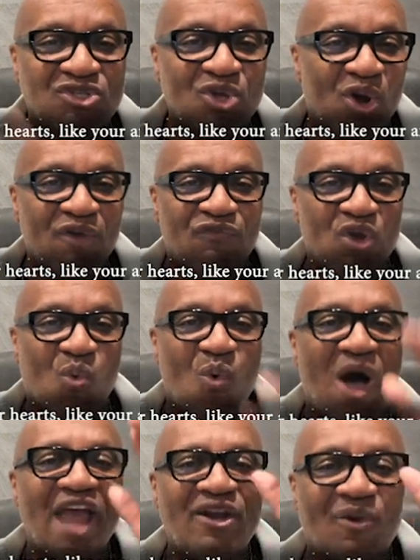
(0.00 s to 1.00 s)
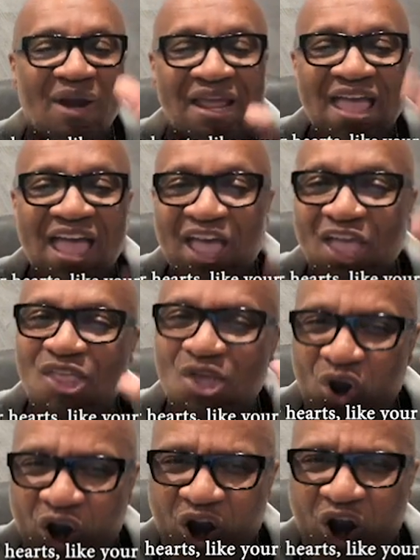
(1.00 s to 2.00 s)
So if you're wandering in
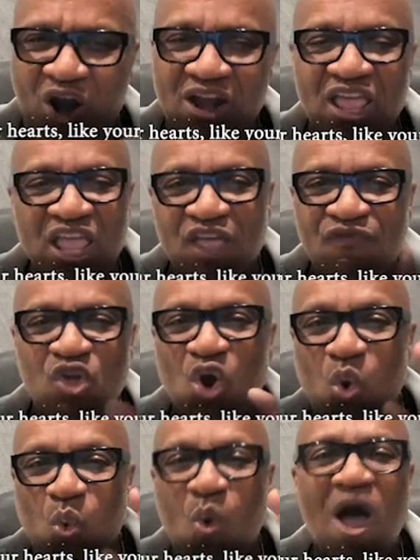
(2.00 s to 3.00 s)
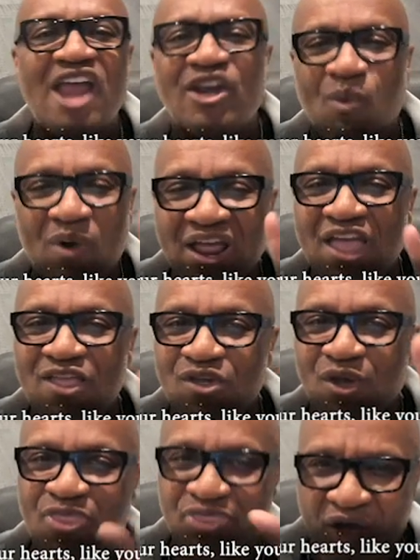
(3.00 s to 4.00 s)
your heart, if you're a wanderer in
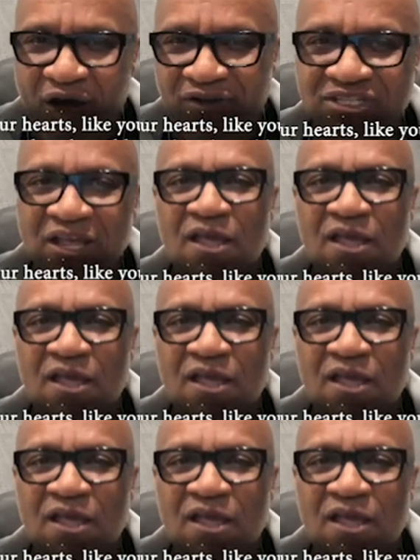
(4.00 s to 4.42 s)
your thoughts,